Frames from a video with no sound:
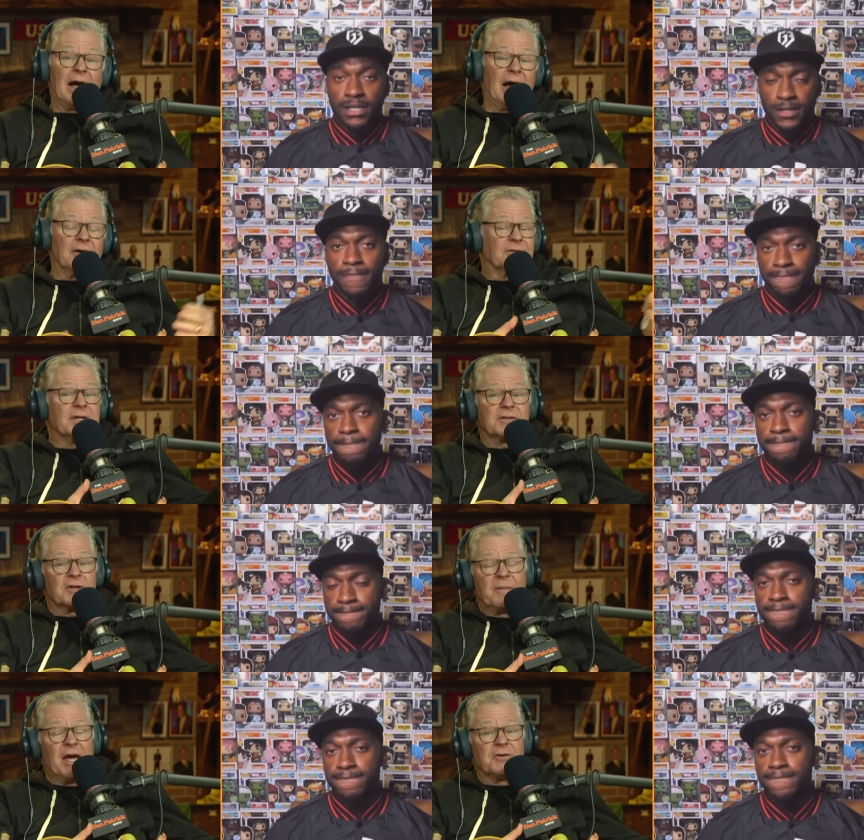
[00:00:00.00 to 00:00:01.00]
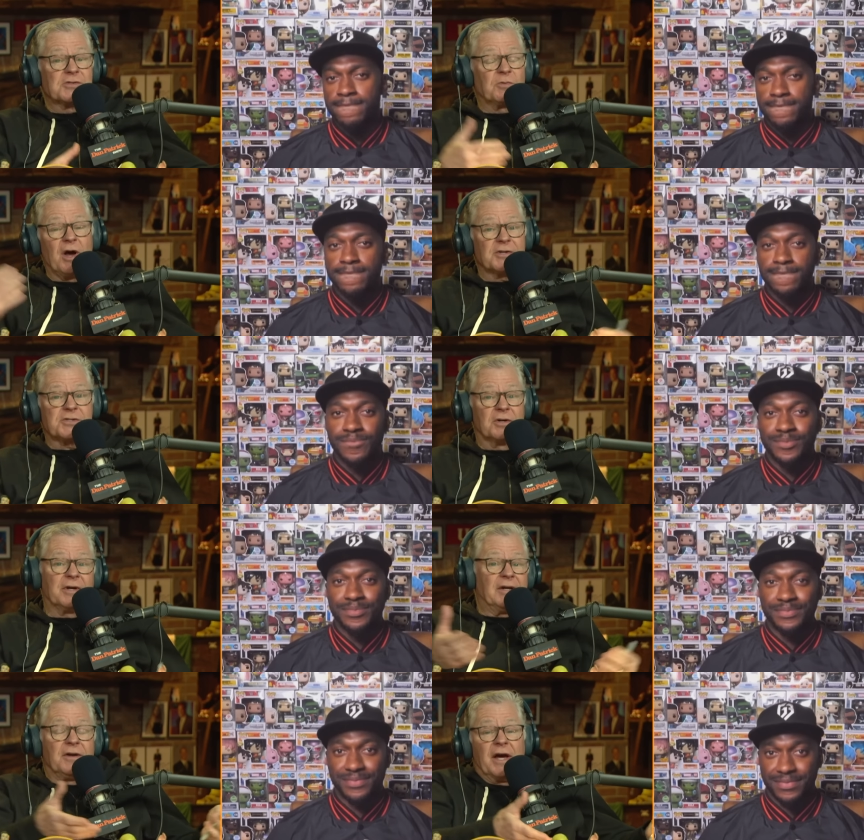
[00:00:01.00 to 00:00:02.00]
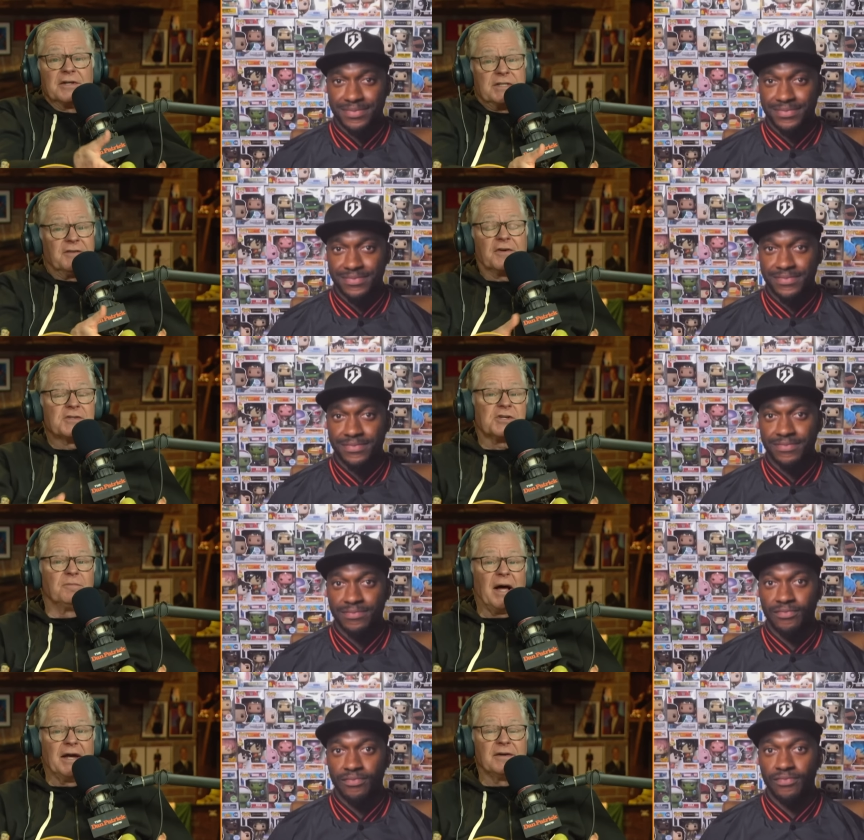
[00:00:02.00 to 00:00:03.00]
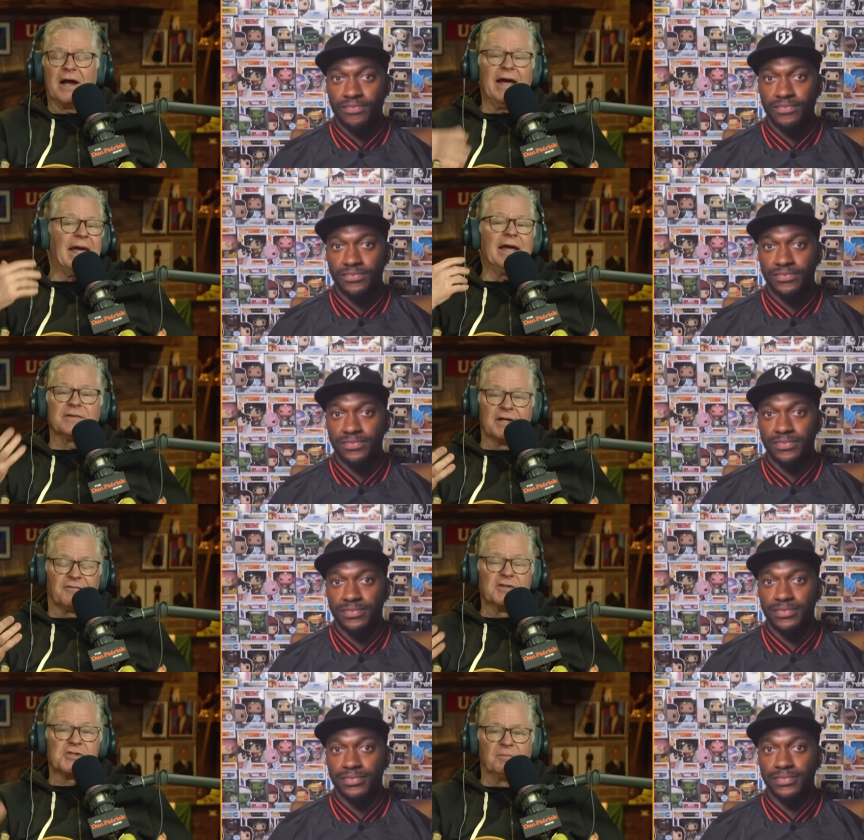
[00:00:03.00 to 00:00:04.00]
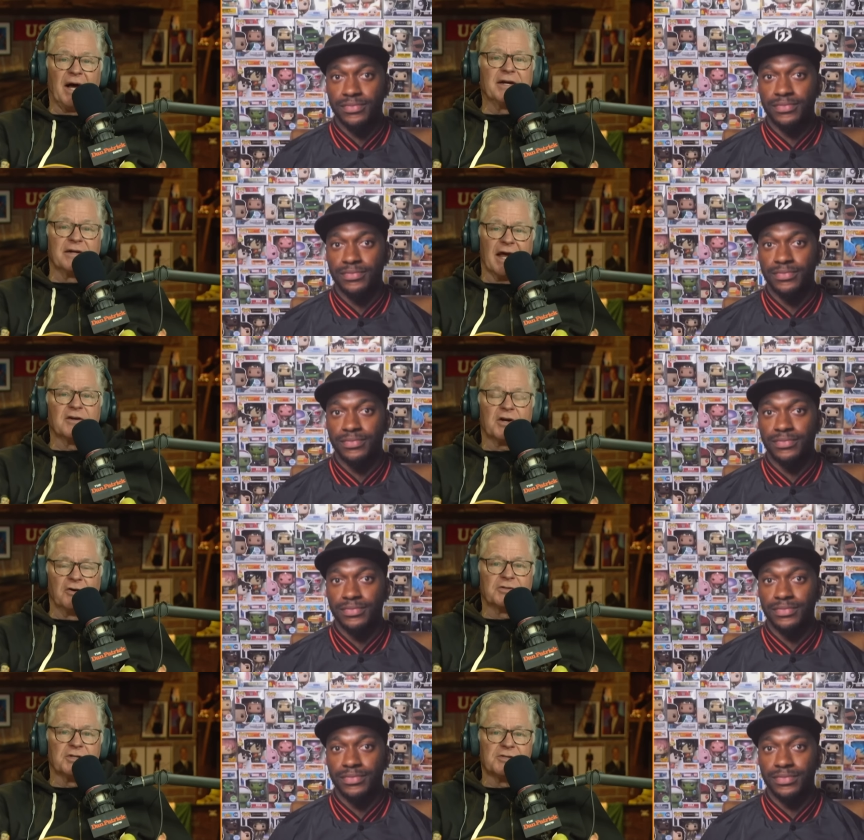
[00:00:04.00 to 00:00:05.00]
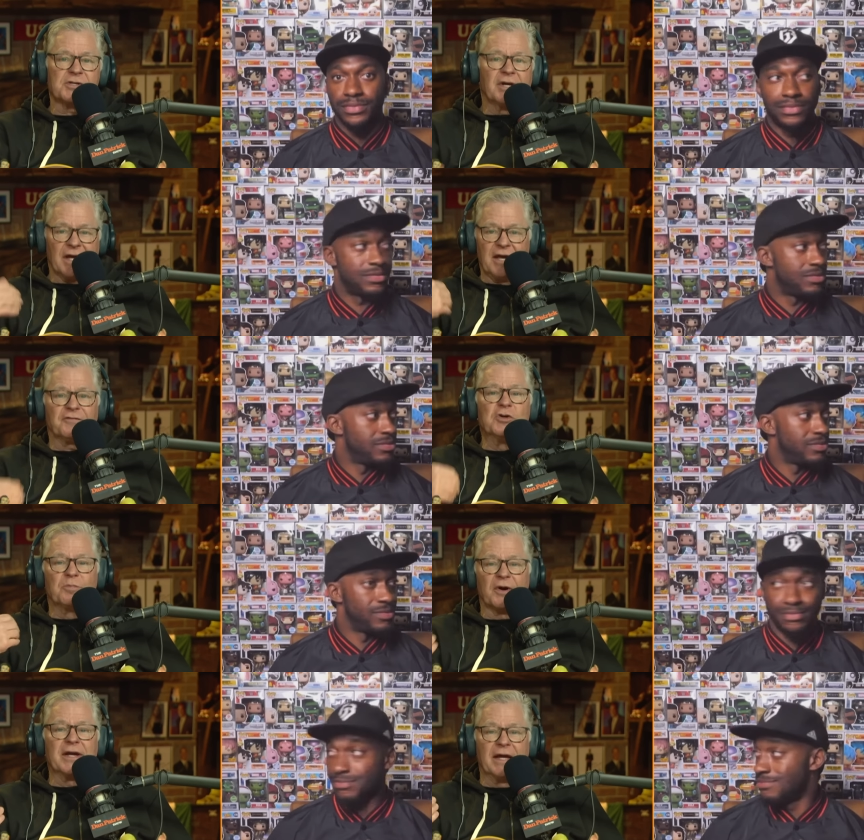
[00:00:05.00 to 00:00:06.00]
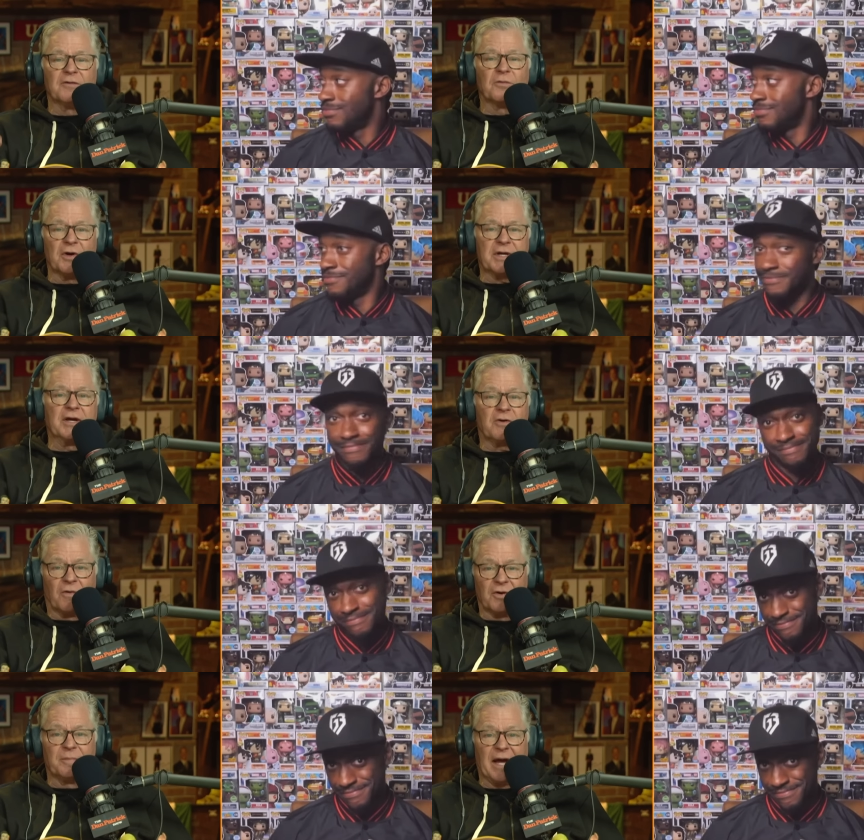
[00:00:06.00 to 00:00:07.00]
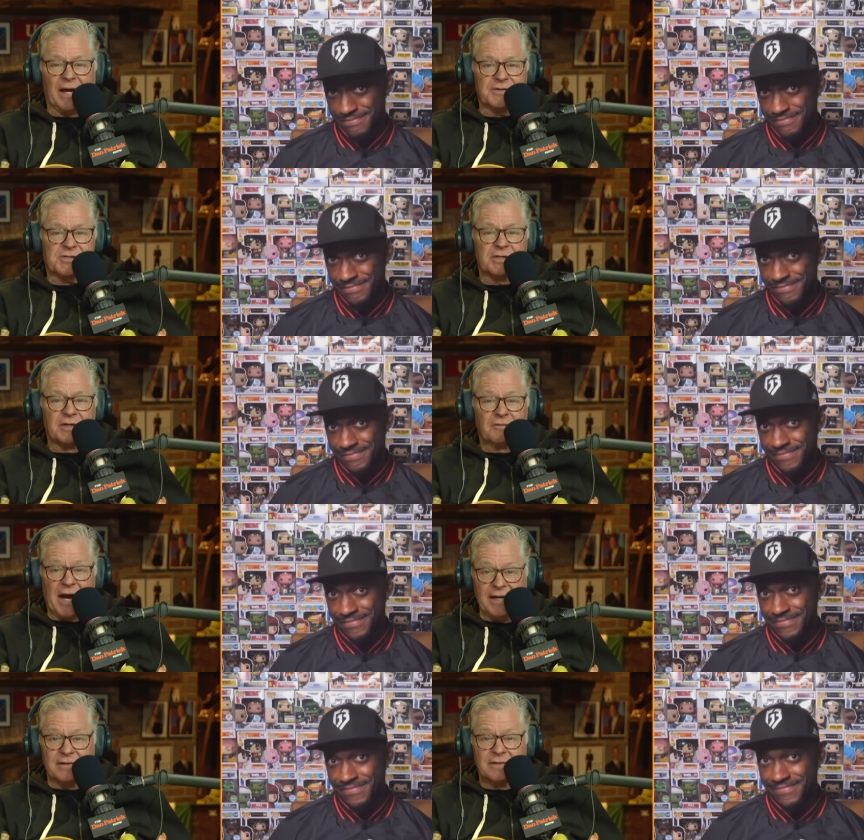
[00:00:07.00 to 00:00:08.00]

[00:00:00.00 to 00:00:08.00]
Speaker 1: I don't think the commander's roster and you got a defensive minded. I hate defensive minded head coaches if you bring in rookie quarterbacks, right?